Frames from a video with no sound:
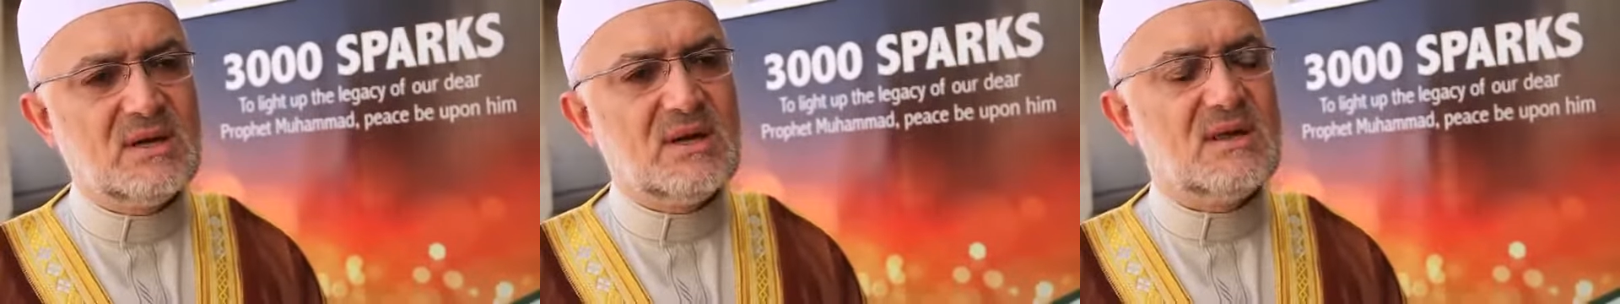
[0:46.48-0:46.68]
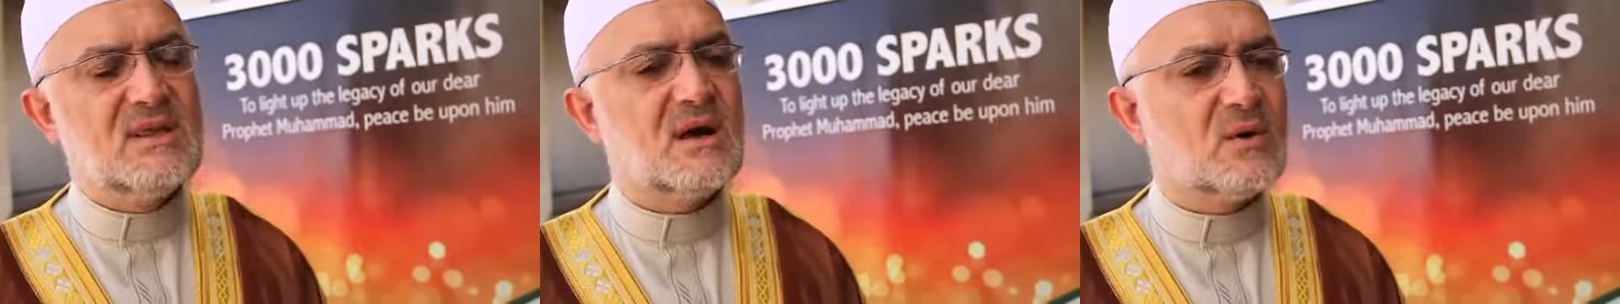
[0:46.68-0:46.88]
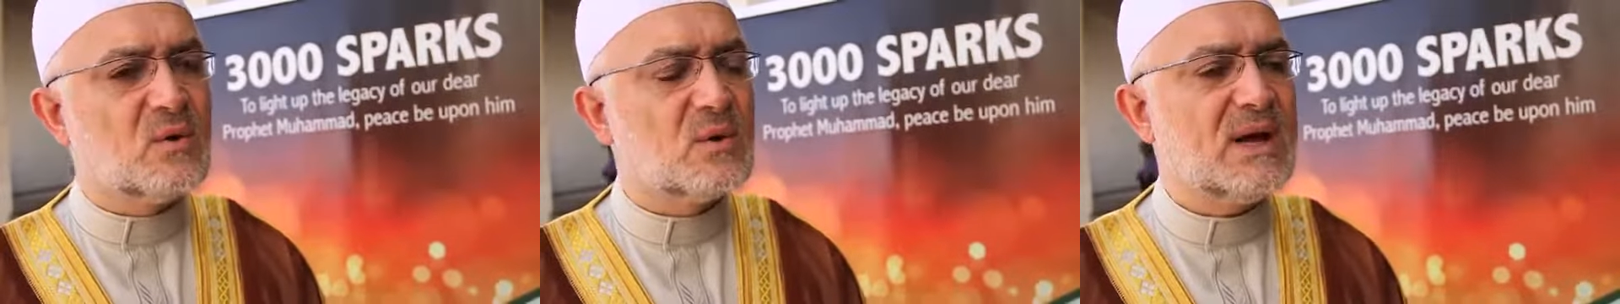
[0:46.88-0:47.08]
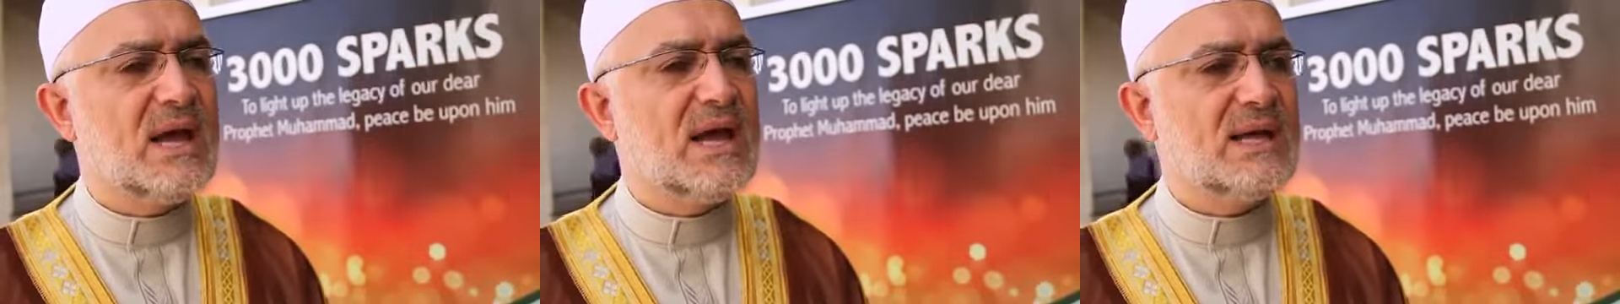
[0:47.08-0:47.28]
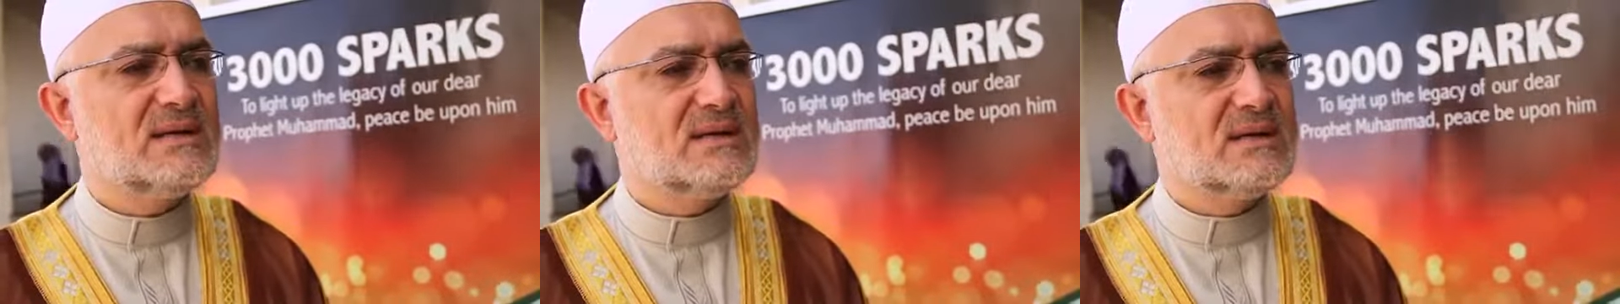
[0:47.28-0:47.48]
The
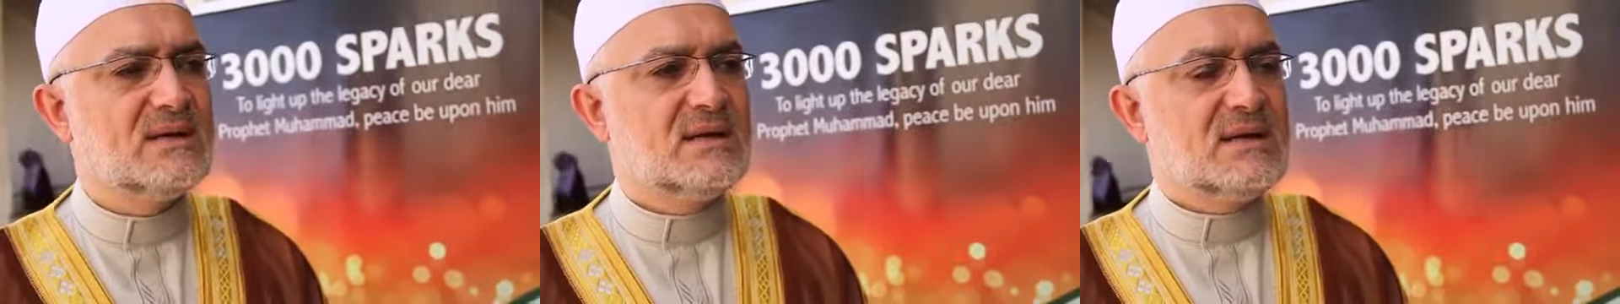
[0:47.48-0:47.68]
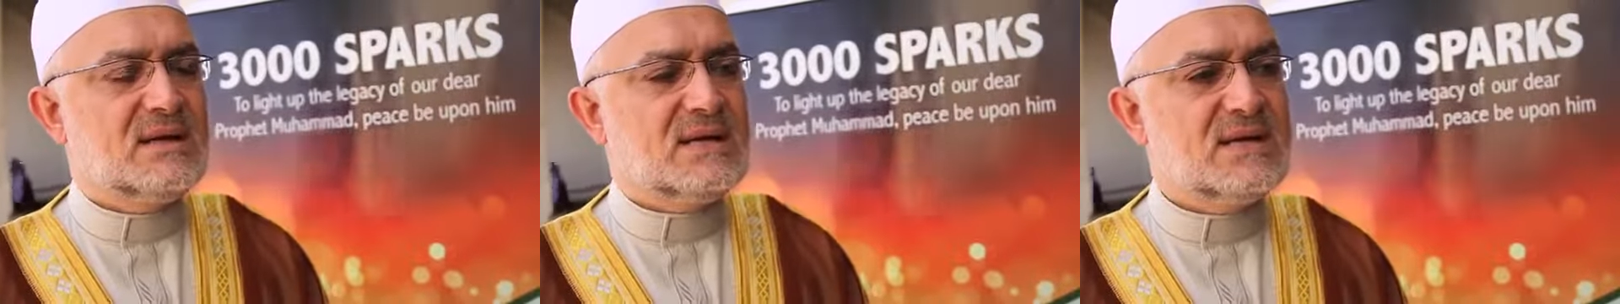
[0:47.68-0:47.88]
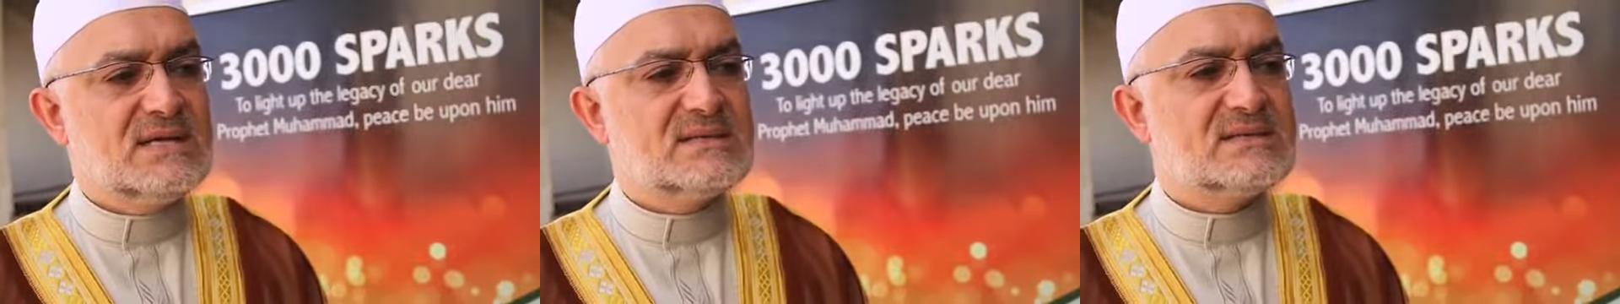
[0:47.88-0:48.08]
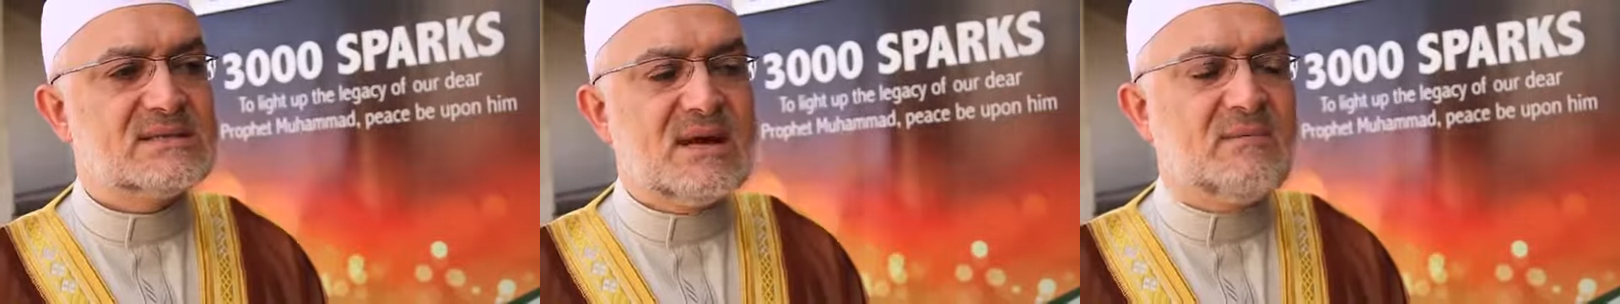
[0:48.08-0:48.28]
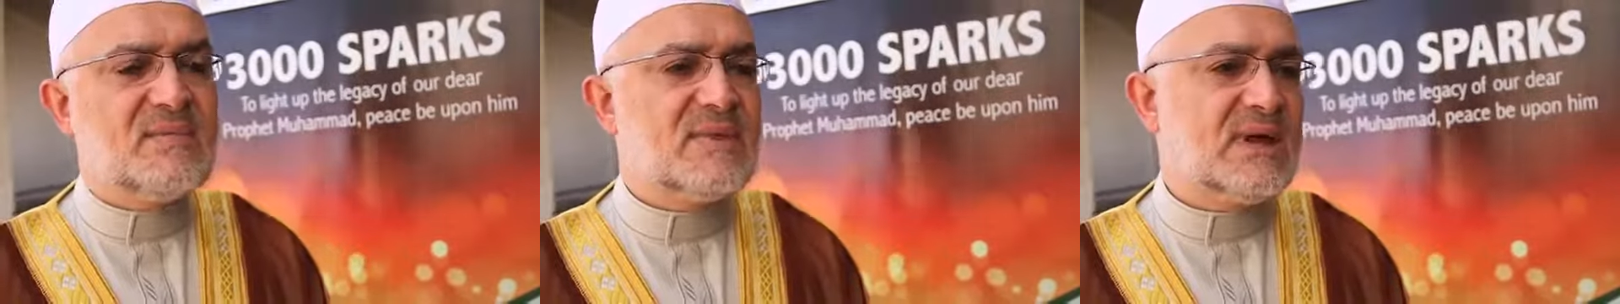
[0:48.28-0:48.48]
Quran is
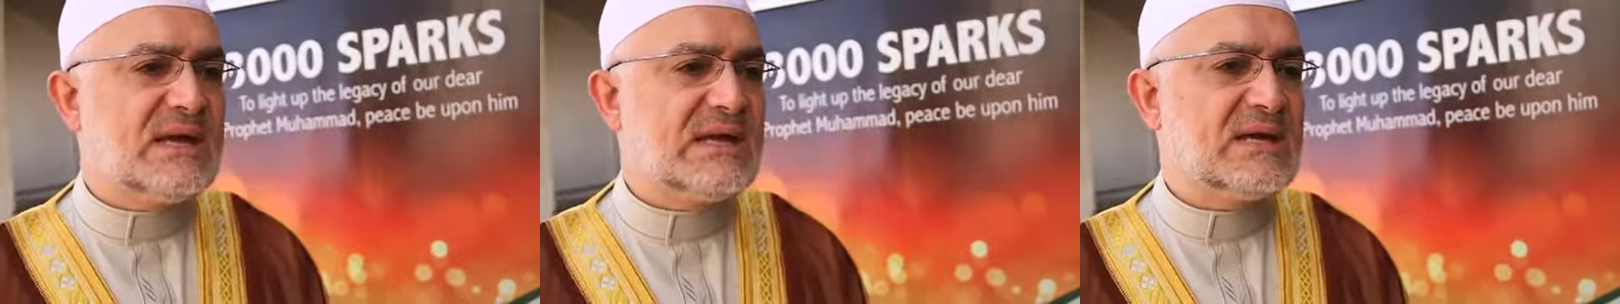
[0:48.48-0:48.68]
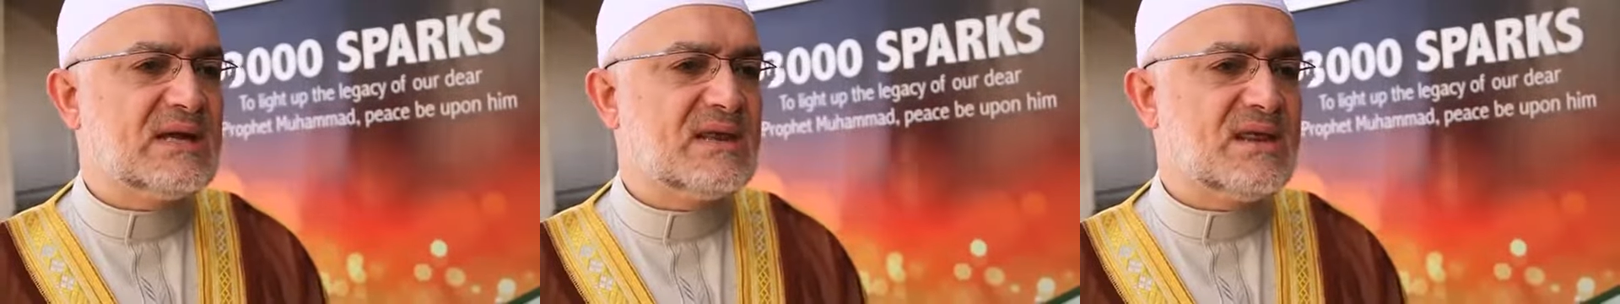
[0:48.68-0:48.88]
something